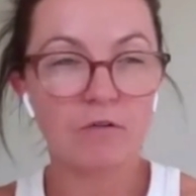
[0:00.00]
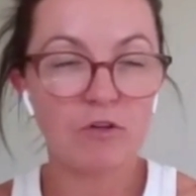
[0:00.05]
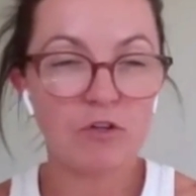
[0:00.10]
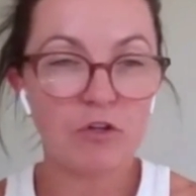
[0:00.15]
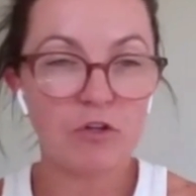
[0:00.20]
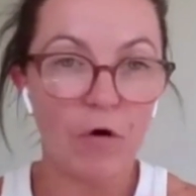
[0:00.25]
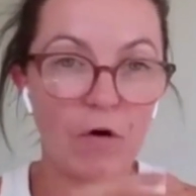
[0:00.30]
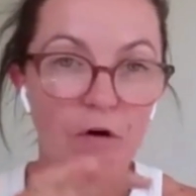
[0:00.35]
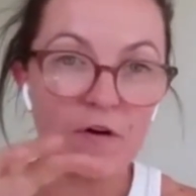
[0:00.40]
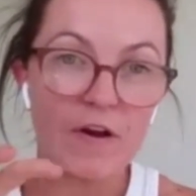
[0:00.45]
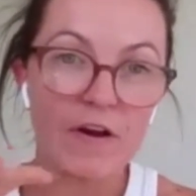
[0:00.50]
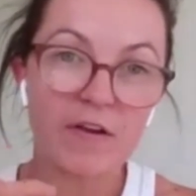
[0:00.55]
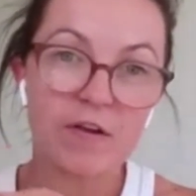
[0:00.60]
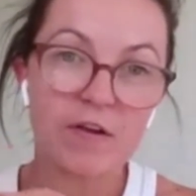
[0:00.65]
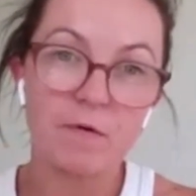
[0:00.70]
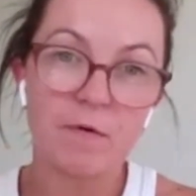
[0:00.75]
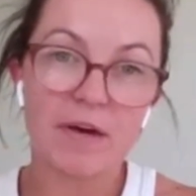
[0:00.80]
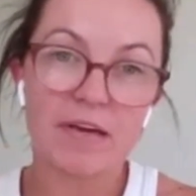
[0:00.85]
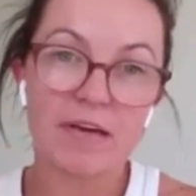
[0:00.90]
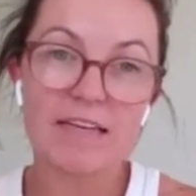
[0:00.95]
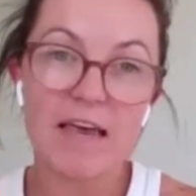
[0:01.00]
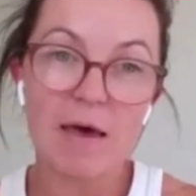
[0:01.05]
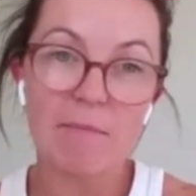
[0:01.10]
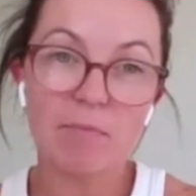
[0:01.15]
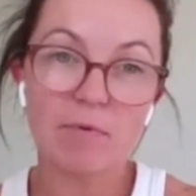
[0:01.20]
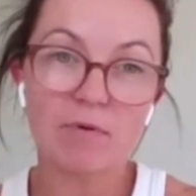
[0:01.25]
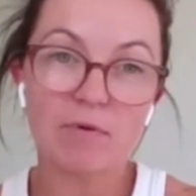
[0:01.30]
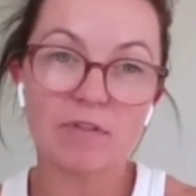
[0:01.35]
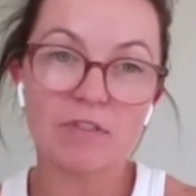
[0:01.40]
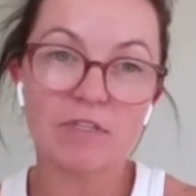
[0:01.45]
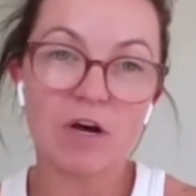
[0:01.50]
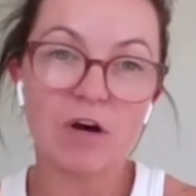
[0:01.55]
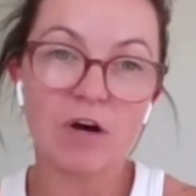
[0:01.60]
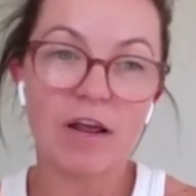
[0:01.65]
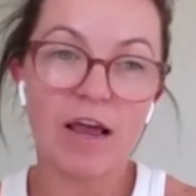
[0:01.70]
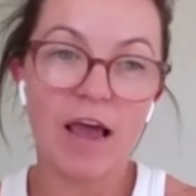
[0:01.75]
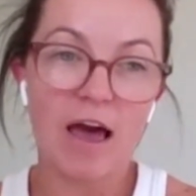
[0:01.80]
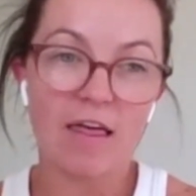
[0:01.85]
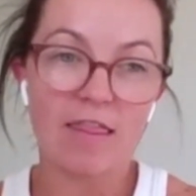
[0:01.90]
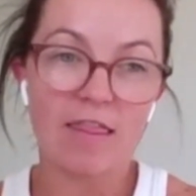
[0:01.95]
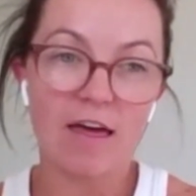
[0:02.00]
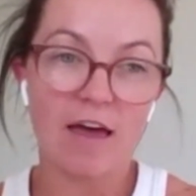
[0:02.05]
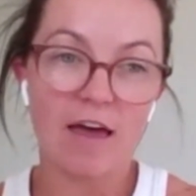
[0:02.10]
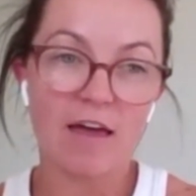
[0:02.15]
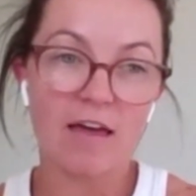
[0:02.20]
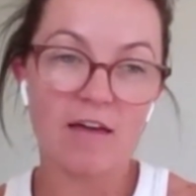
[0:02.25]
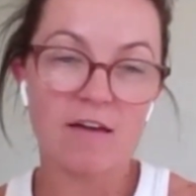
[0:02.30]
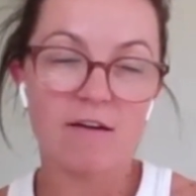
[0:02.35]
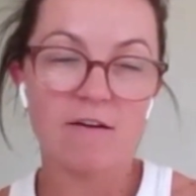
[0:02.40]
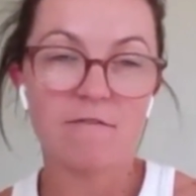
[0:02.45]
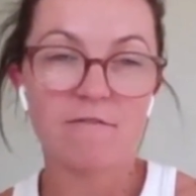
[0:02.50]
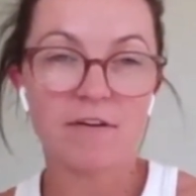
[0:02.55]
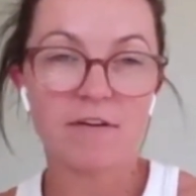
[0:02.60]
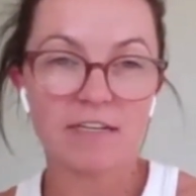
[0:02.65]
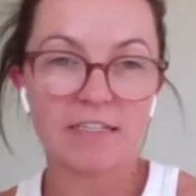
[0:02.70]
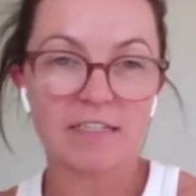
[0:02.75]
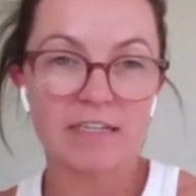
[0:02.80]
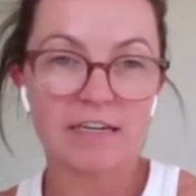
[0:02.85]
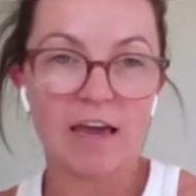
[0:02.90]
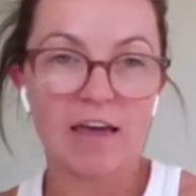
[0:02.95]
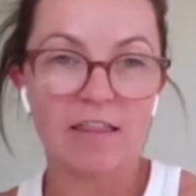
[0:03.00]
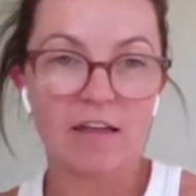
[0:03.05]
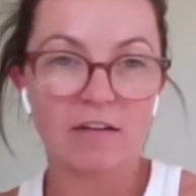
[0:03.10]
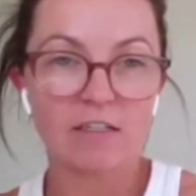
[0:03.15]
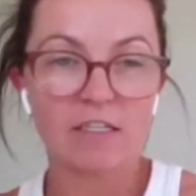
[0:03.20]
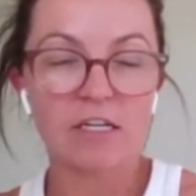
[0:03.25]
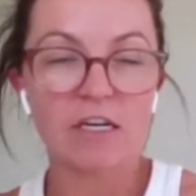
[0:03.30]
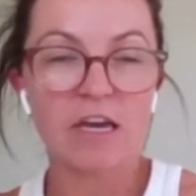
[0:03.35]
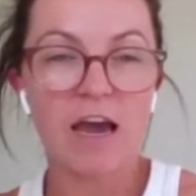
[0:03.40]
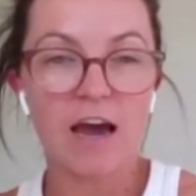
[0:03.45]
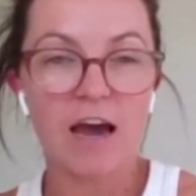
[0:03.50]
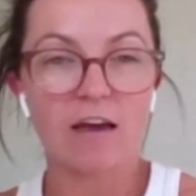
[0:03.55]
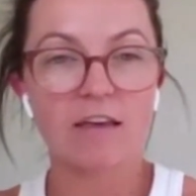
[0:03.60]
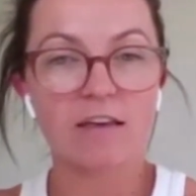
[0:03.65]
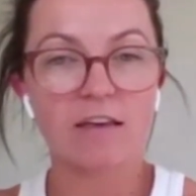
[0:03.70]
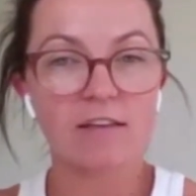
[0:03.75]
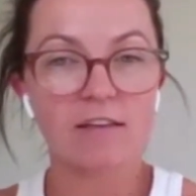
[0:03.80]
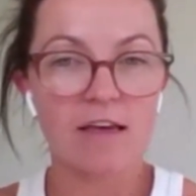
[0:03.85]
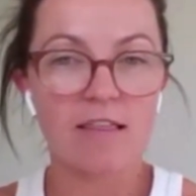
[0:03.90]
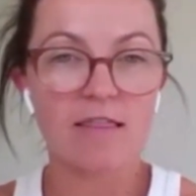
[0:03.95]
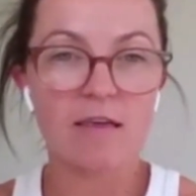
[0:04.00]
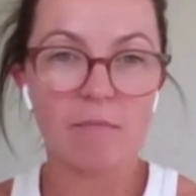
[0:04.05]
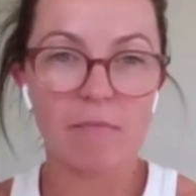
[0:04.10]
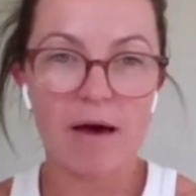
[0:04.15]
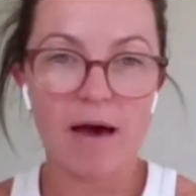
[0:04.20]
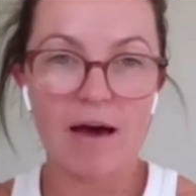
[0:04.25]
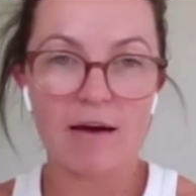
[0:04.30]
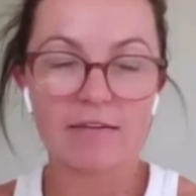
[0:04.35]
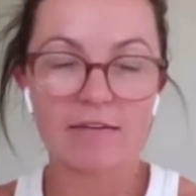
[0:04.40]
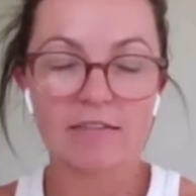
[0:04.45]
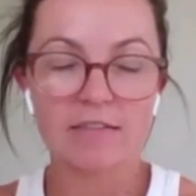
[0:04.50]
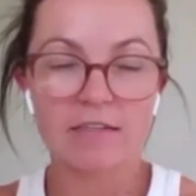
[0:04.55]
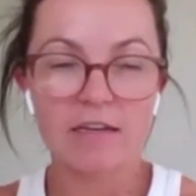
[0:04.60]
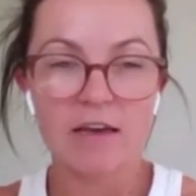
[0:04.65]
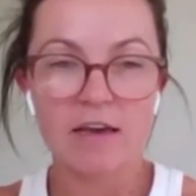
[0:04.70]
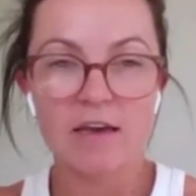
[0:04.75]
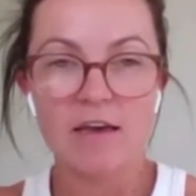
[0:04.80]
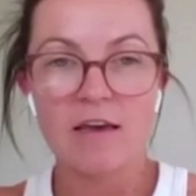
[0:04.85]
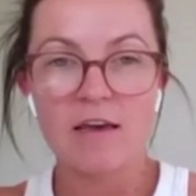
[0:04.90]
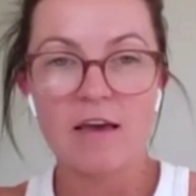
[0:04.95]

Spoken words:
shown you examples on how they fit together to calculate the BAS.